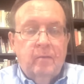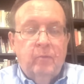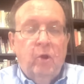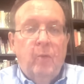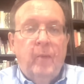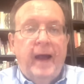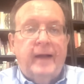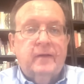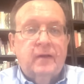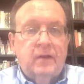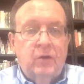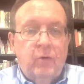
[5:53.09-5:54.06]
pull back
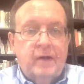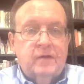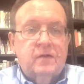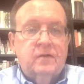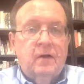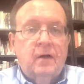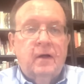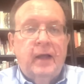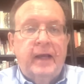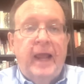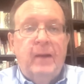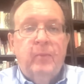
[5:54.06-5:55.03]
the U.S. Uh,
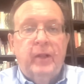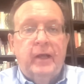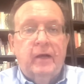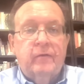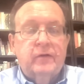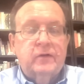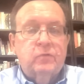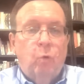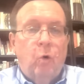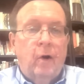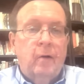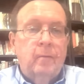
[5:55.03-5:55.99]
enabling of this war.